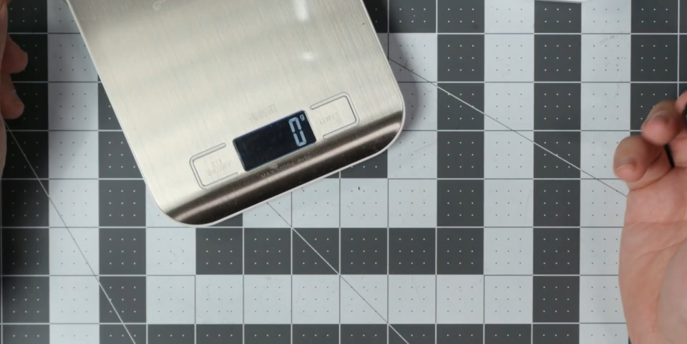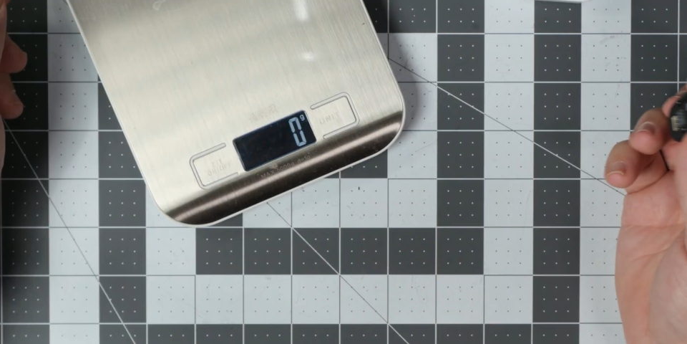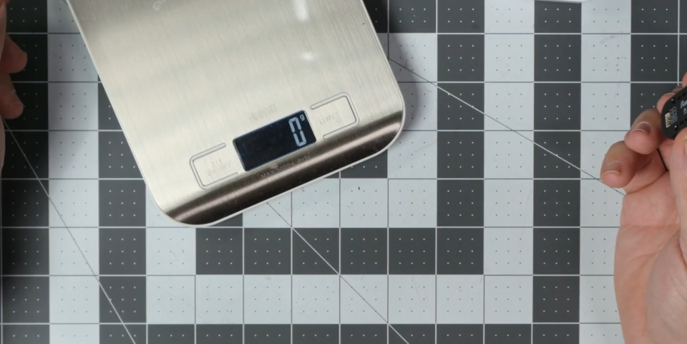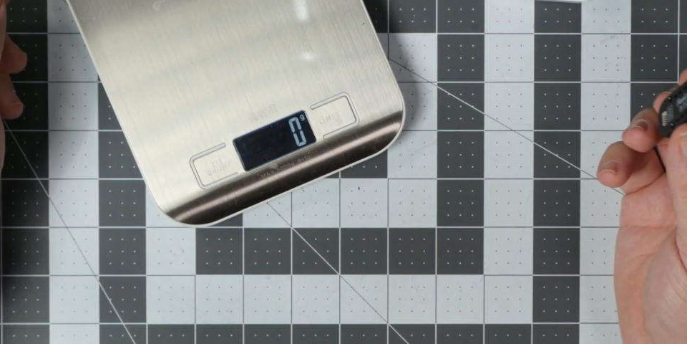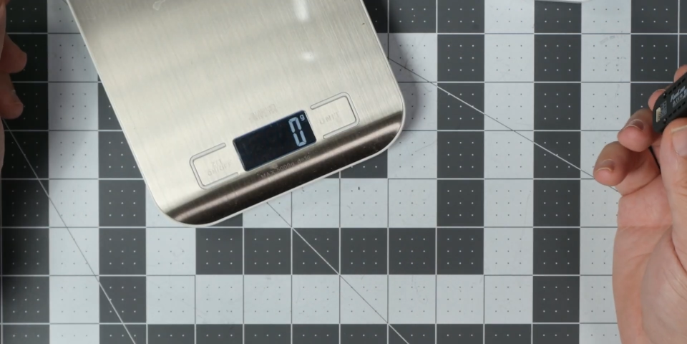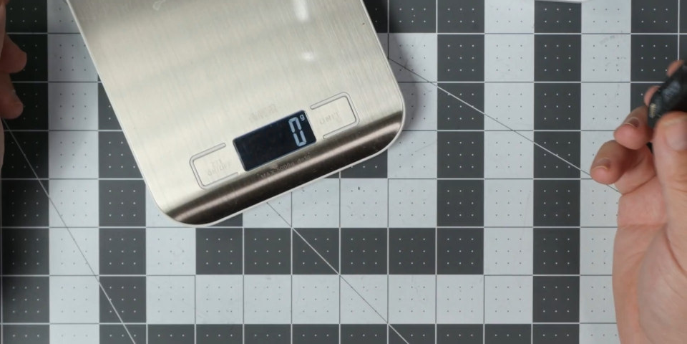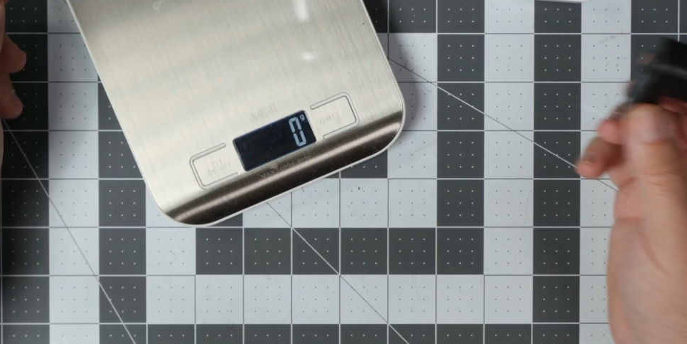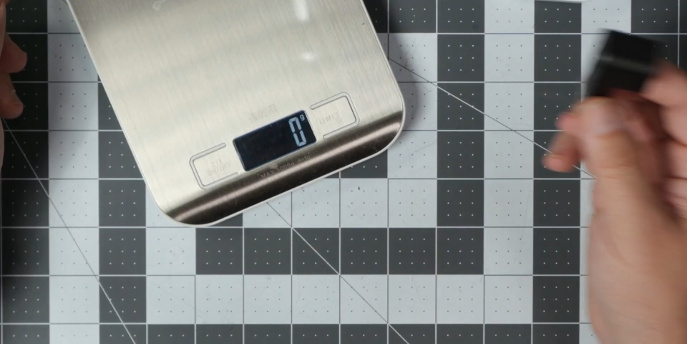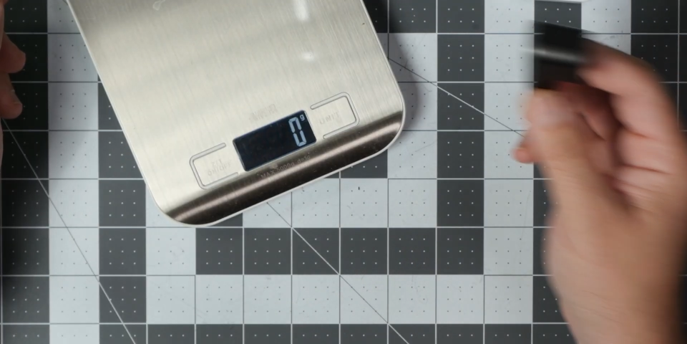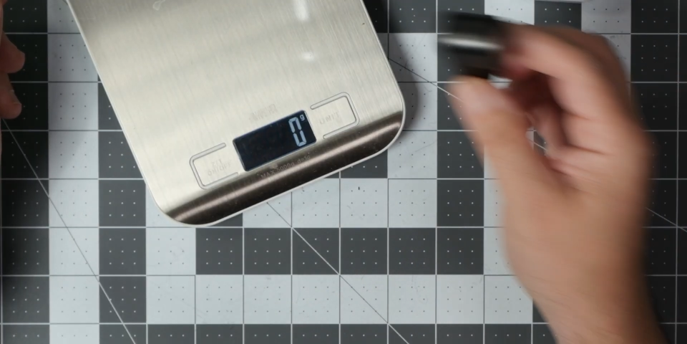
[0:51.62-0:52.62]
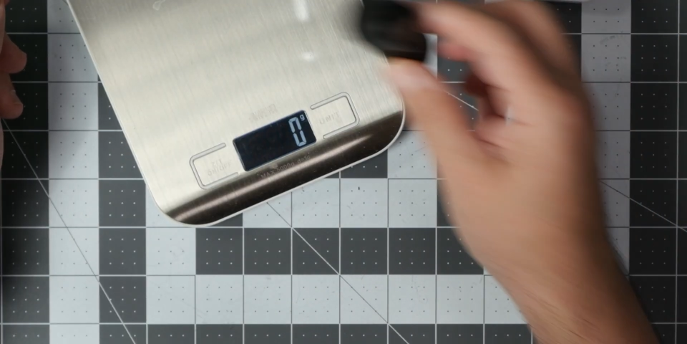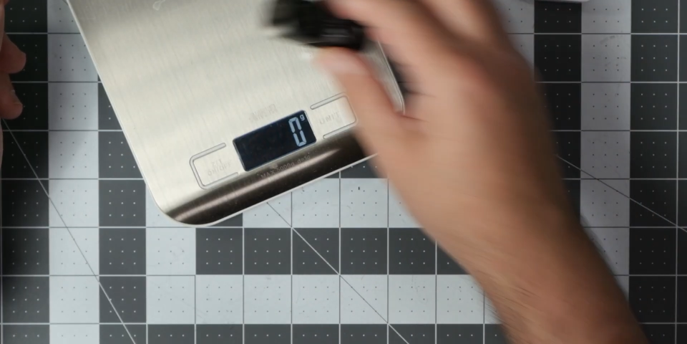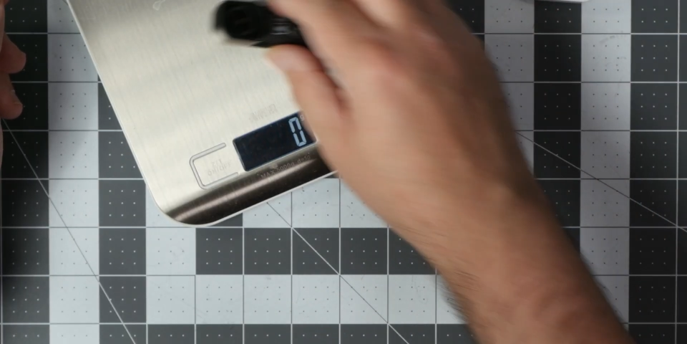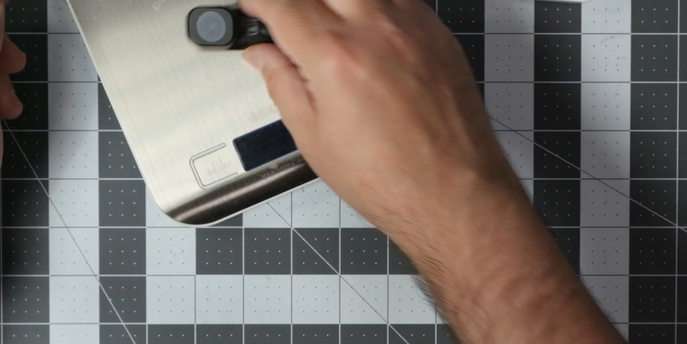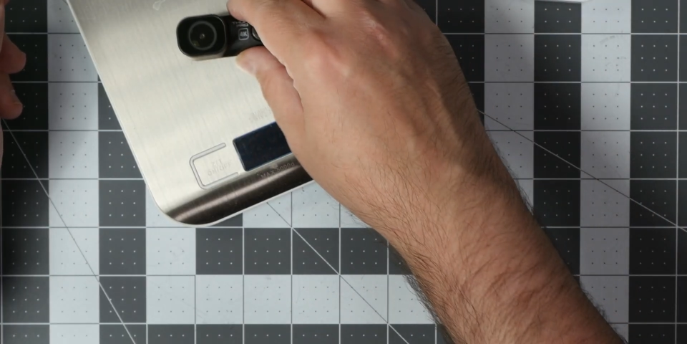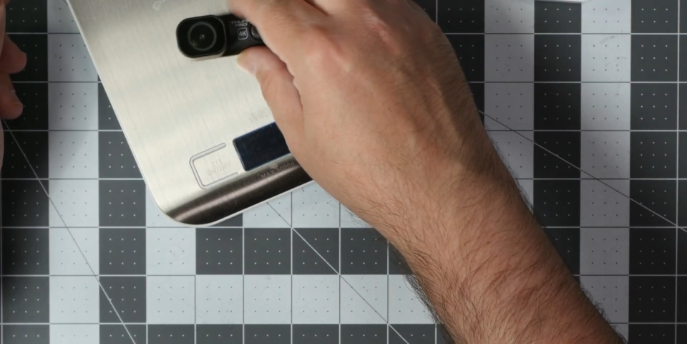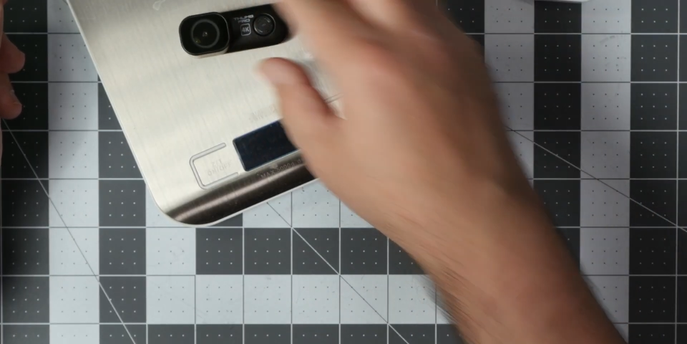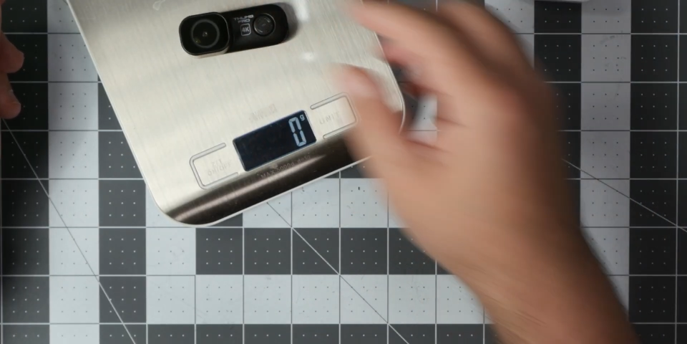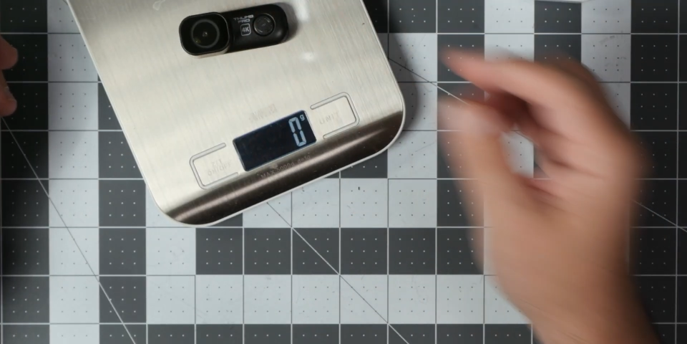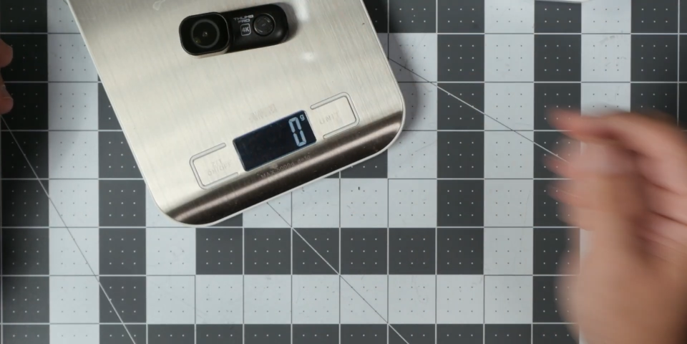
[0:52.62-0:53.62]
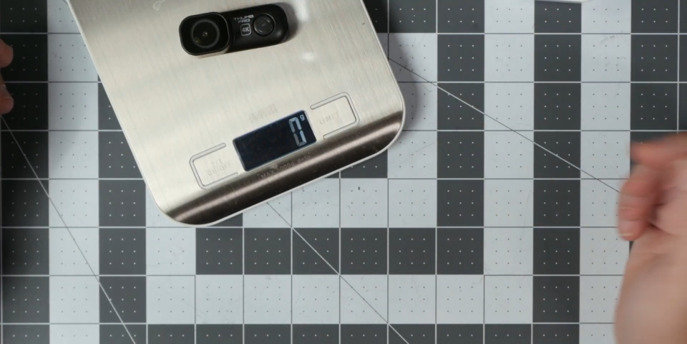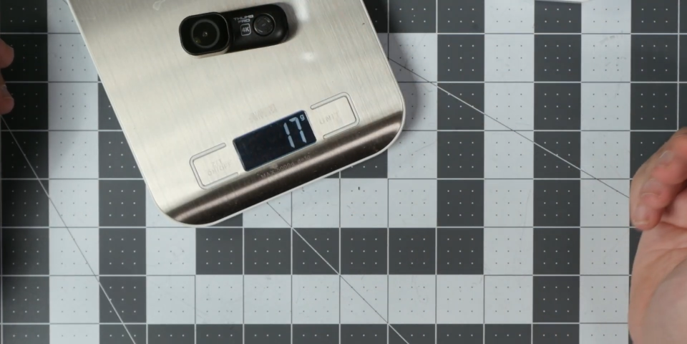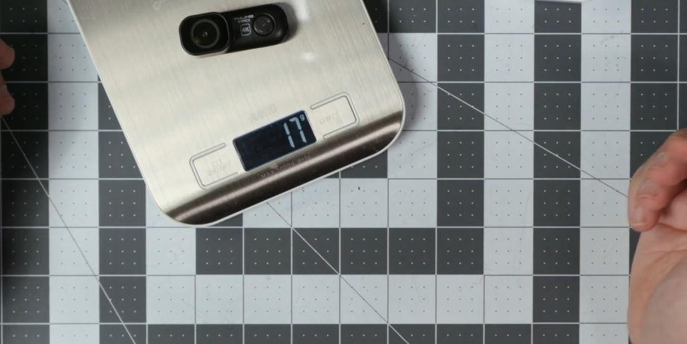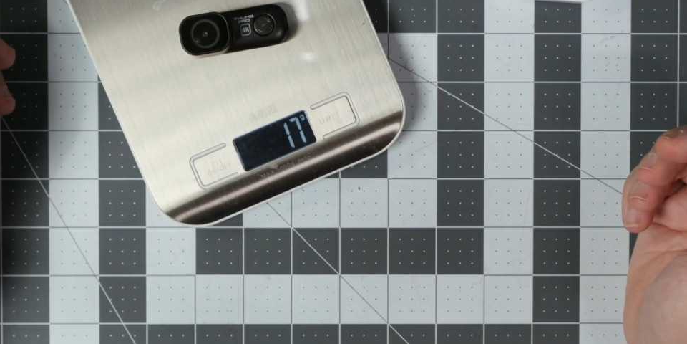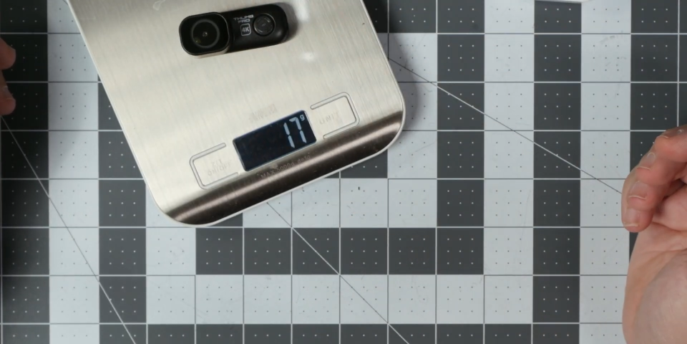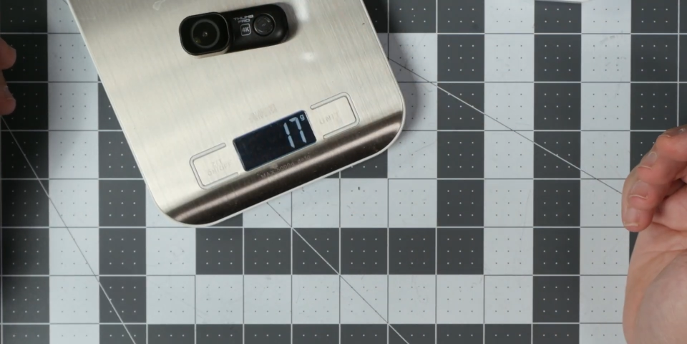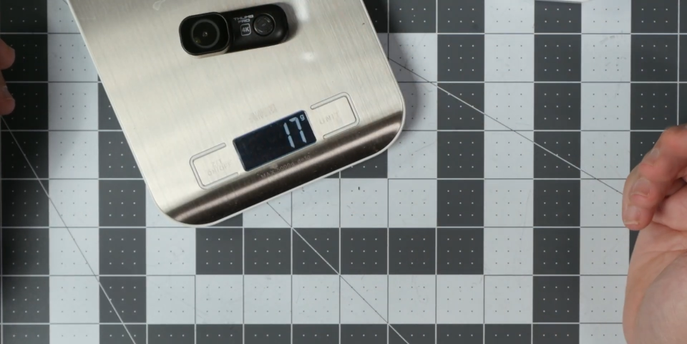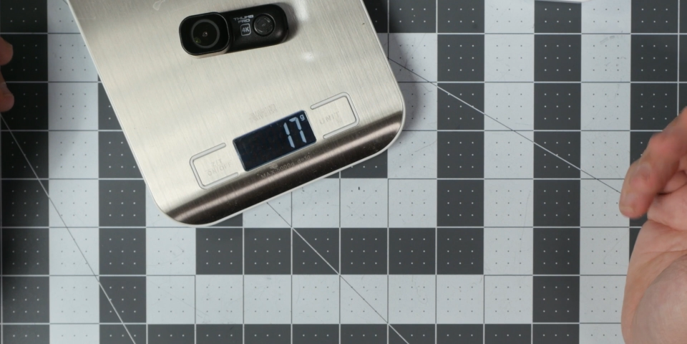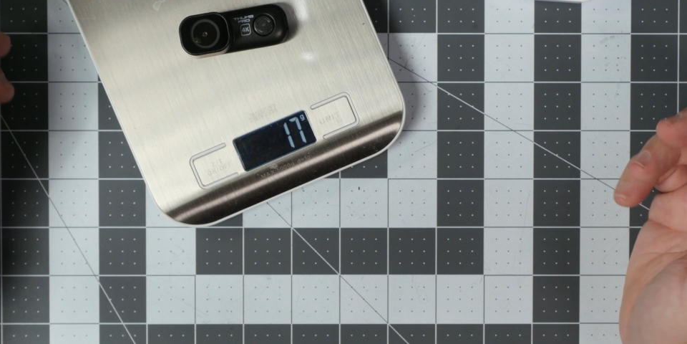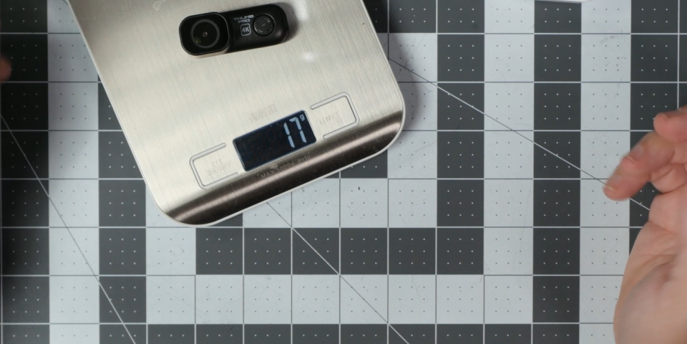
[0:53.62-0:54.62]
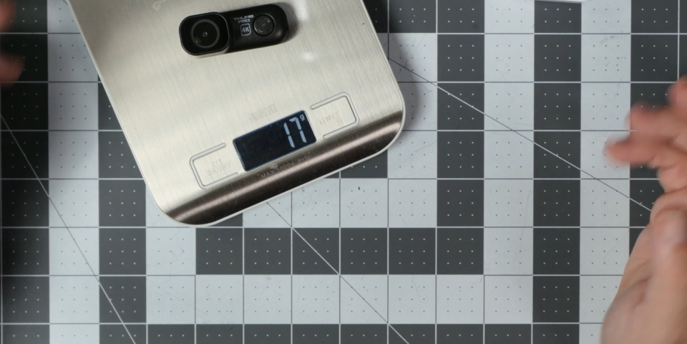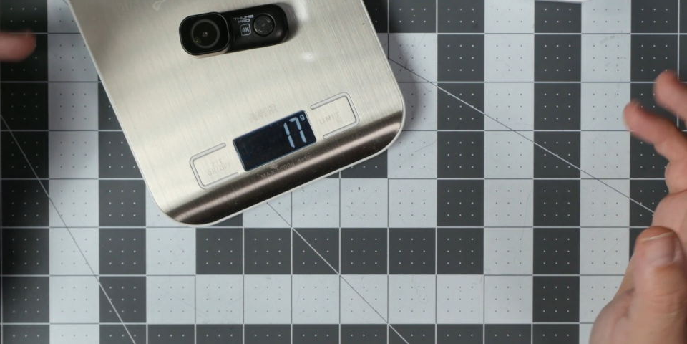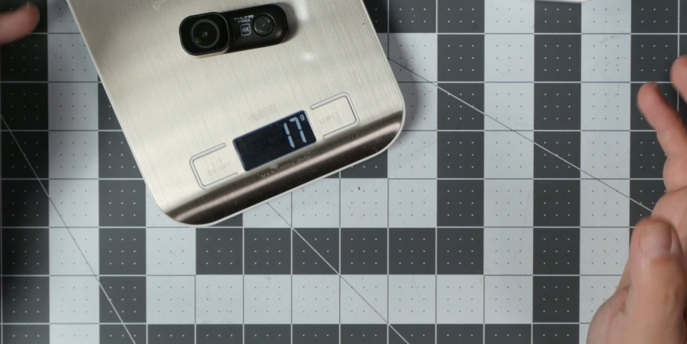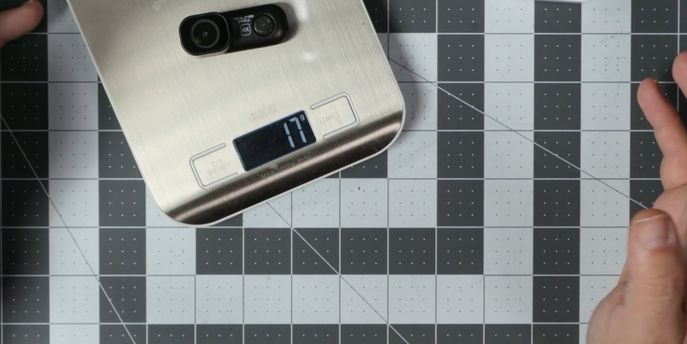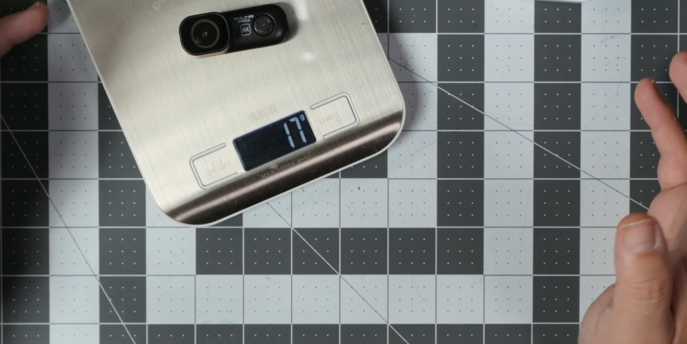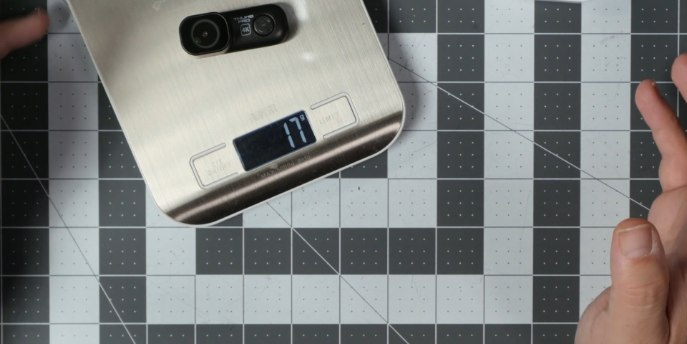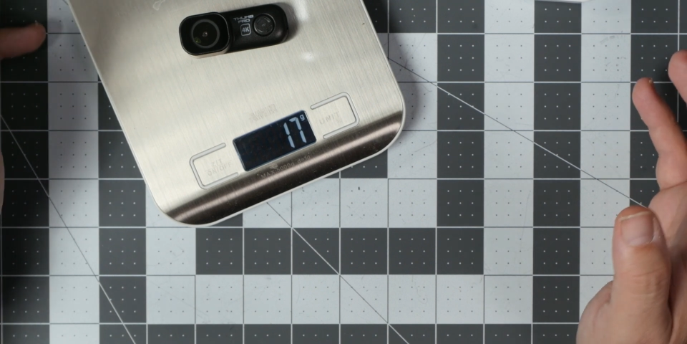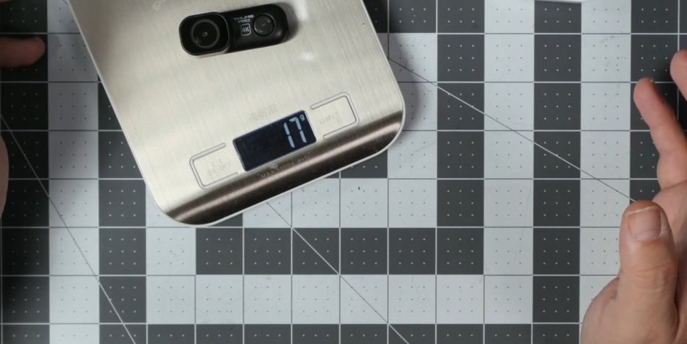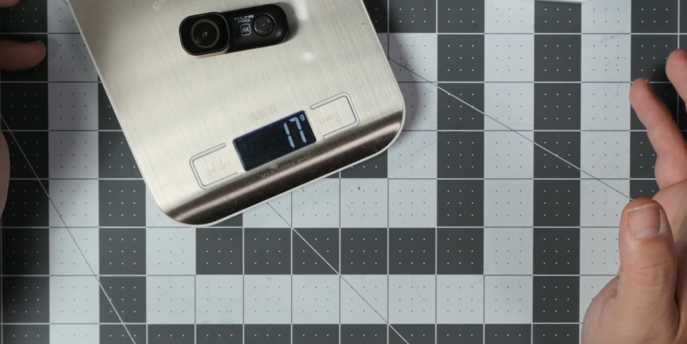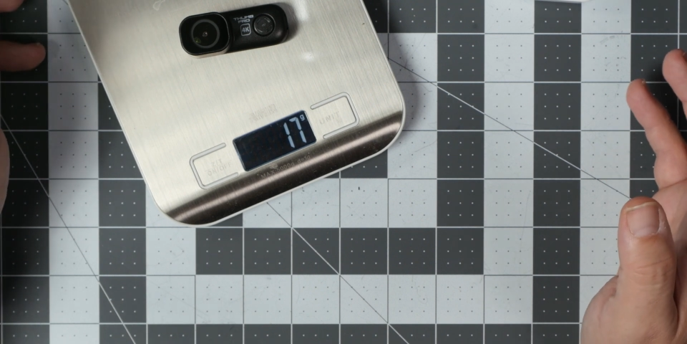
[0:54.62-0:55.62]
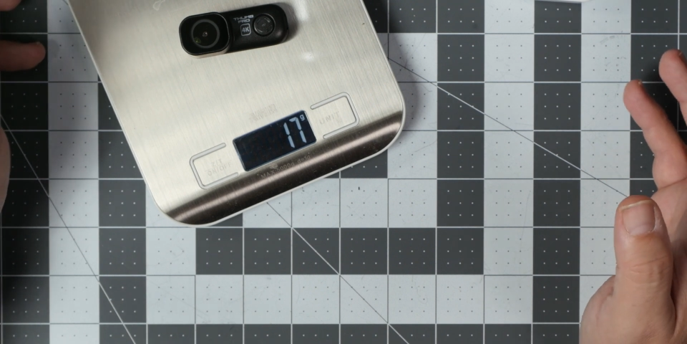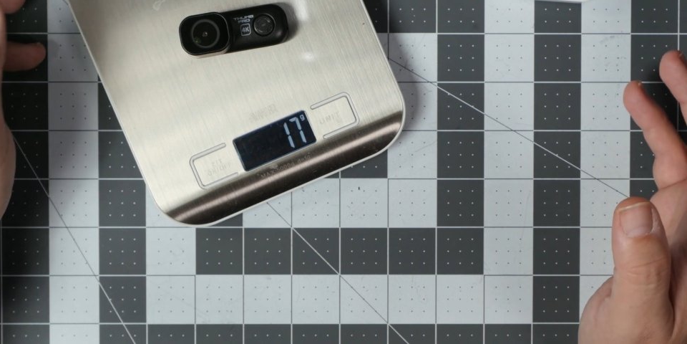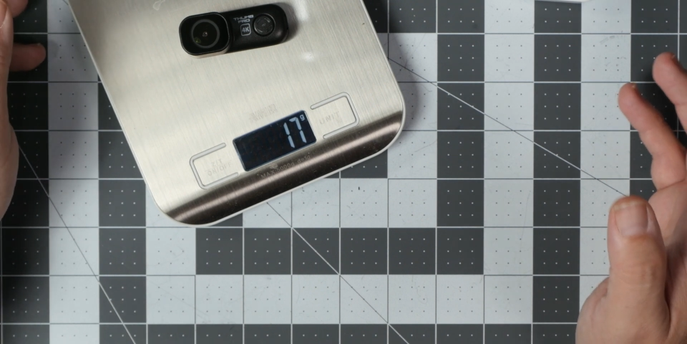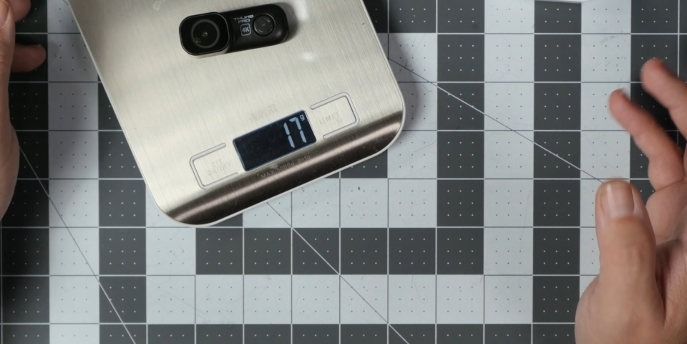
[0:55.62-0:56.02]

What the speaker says: Nobody's mouth can be seen.